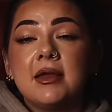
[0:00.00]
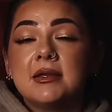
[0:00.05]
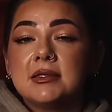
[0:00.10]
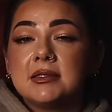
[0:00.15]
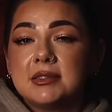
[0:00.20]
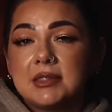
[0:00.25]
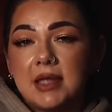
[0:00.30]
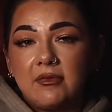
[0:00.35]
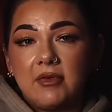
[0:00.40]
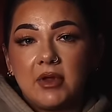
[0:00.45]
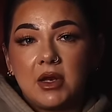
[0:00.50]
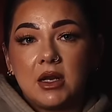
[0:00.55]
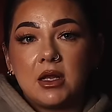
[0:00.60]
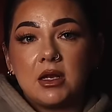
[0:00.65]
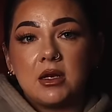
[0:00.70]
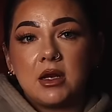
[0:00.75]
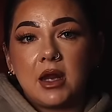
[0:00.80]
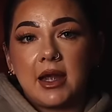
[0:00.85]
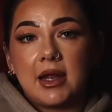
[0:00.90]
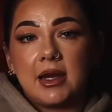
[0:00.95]

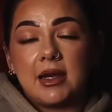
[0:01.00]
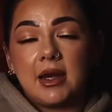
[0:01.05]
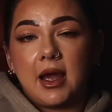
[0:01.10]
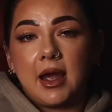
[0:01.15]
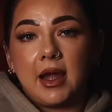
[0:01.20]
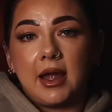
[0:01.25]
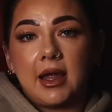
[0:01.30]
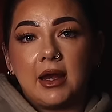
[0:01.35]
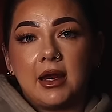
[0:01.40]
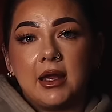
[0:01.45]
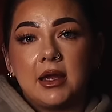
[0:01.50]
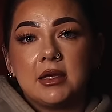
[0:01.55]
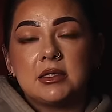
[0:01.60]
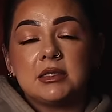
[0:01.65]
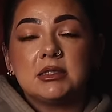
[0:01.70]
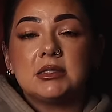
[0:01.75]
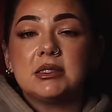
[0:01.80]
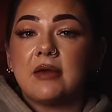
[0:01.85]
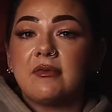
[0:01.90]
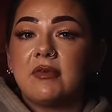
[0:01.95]

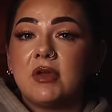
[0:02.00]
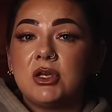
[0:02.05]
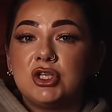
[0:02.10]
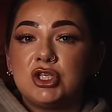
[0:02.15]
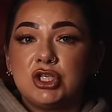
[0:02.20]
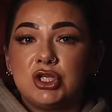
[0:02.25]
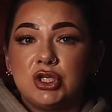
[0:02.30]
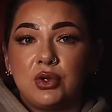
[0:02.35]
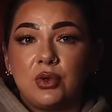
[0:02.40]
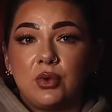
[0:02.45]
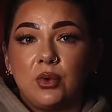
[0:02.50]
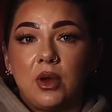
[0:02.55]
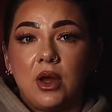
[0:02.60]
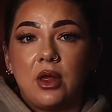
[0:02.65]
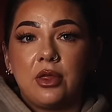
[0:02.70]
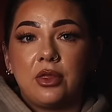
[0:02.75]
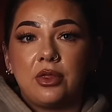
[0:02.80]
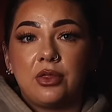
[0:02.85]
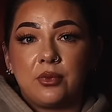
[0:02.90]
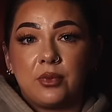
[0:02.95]

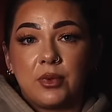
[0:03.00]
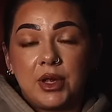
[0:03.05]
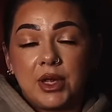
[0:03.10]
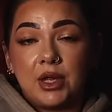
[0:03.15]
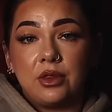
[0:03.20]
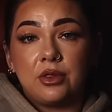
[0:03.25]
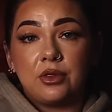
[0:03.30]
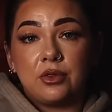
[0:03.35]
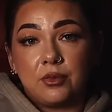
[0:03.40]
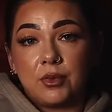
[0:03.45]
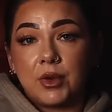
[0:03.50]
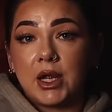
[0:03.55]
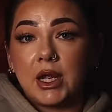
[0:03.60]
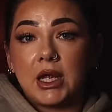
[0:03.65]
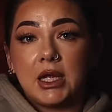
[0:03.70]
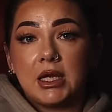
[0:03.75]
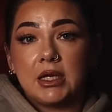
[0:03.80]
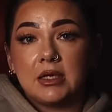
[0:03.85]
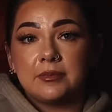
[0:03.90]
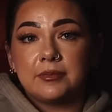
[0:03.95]

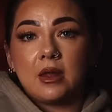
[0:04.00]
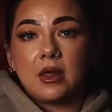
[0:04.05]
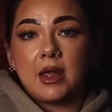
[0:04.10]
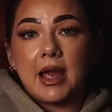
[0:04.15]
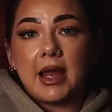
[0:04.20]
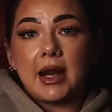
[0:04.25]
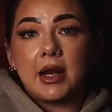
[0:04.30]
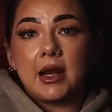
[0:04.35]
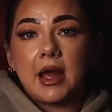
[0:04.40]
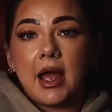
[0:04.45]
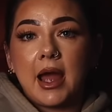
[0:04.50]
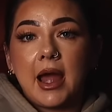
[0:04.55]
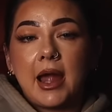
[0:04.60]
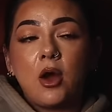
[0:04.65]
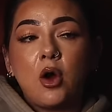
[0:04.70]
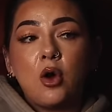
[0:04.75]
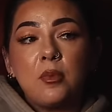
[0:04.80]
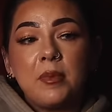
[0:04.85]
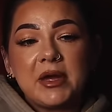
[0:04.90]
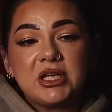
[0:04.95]
1-800-799-7233. And I
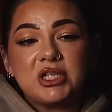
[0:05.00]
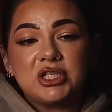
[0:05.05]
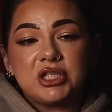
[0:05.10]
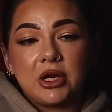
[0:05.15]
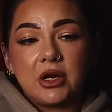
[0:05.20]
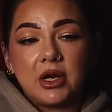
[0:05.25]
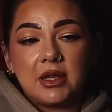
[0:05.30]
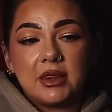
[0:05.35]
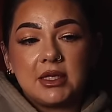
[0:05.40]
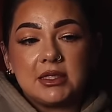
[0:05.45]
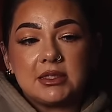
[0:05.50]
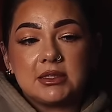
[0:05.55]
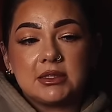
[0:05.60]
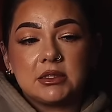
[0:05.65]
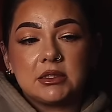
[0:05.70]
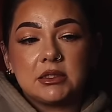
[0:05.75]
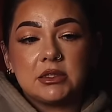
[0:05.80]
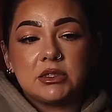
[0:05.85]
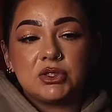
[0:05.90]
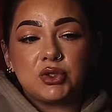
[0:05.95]
hope by sharing
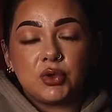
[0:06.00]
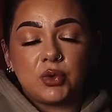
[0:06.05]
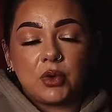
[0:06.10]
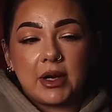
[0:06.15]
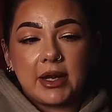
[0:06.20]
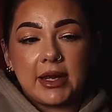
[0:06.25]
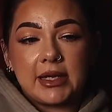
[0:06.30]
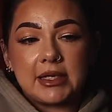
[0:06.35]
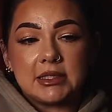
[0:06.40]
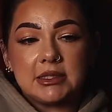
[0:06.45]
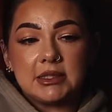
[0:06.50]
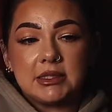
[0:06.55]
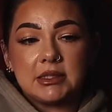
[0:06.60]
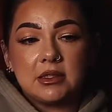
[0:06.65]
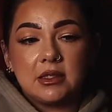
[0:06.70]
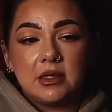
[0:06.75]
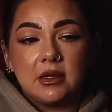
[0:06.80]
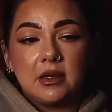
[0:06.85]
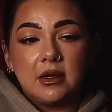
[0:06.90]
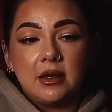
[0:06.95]
these
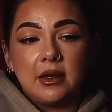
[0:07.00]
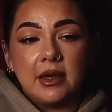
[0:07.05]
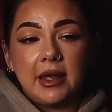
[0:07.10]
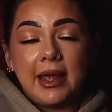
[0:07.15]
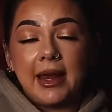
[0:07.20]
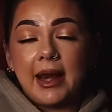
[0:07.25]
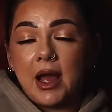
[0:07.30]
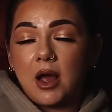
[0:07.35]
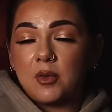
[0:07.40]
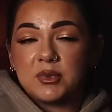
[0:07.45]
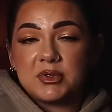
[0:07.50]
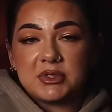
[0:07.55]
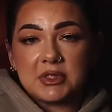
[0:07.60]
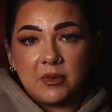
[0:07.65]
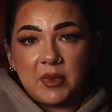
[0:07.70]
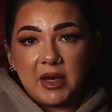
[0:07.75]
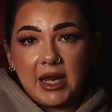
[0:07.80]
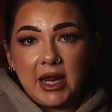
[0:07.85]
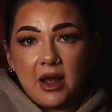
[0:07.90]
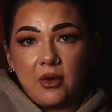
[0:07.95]
stories, it helps
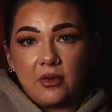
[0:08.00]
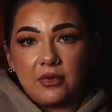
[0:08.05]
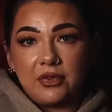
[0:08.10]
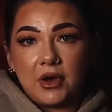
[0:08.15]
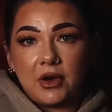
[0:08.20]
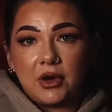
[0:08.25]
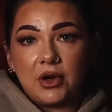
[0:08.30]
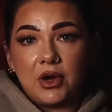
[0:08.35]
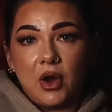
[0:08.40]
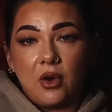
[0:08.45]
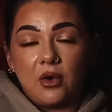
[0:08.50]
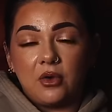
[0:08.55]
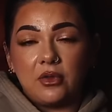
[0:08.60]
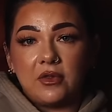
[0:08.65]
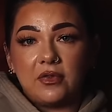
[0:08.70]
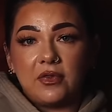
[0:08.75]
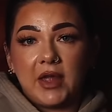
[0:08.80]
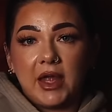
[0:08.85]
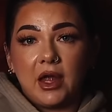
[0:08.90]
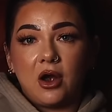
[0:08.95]
somebody out there know
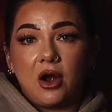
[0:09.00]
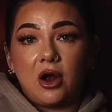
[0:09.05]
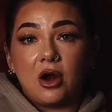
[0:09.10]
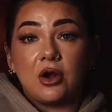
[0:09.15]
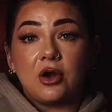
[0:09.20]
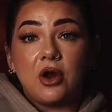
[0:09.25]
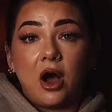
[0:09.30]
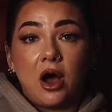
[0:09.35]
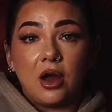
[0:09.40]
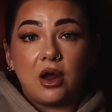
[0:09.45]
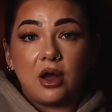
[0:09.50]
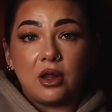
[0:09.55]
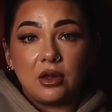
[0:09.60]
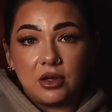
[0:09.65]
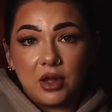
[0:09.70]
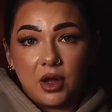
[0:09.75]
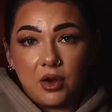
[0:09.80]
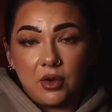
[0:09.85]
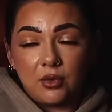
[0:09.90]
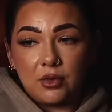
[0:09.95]
that they are not
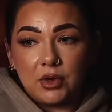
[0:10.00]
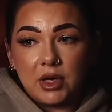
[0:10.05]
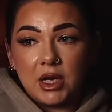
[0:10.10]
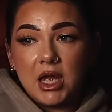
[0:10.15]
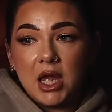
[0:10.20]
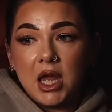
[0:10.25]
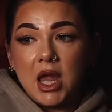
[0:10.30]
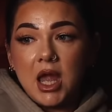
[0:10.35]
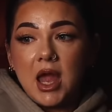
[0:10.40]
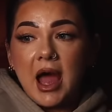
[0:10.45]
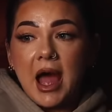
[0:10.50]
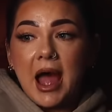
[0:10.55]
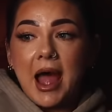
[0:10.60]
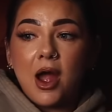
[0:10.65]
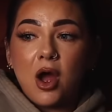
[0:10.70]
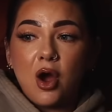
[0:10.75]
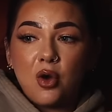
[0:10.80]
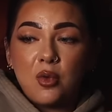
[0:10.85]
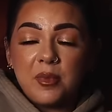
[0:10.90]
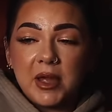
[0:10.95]
alone.
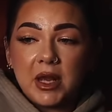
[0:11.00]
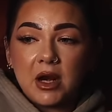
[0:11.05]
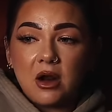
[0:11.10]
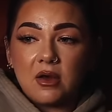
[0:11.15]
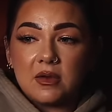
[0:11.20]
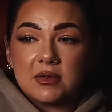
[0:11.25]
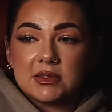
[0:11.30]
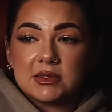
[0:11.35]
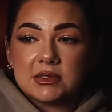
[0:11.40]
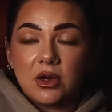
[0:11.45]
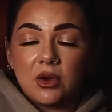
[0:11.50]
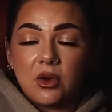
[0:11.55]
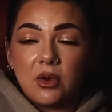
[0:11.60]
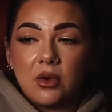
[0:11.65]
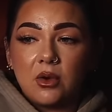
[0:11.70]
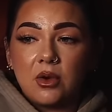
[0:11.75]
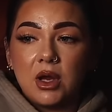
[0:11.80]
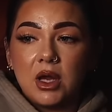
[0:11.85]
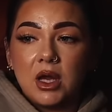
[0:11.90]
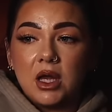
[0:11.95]
I hope it
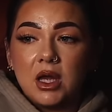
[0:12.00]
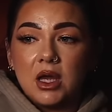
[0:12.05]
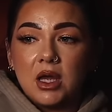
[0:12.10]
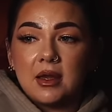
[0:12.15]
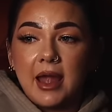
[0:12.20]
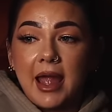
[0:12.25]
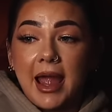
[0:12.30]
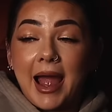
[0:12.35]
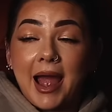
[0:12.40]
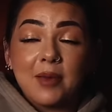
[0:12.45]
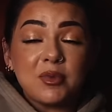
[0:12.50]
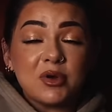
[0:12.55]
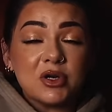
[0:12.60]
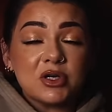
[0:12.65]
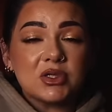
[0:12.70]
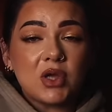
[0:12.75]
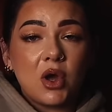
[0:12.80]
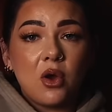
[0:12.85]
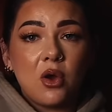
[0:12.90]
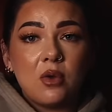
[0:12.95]
also
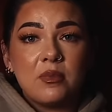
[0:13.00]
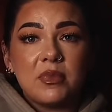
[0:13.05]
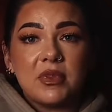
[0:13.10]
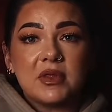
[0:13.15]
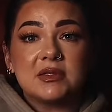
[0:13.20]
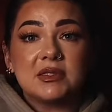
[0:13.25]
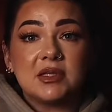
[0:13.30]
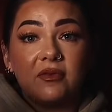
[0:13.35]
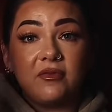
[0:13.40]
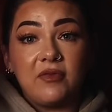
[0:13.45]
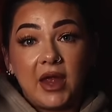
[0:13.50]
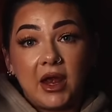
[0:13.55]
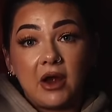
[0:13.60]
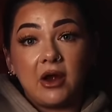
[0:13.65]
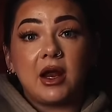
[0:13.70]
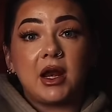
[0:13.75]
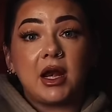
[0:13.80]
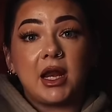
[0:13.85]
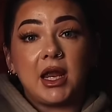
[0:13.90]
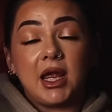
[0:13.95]
hammers home the
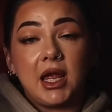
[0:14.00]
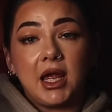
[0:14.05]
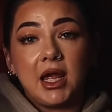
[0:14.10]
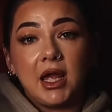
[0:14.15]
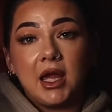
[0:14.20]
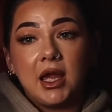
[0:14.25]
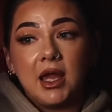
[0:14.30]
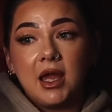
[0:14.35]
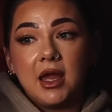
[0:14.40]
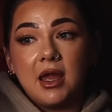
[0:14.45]
severity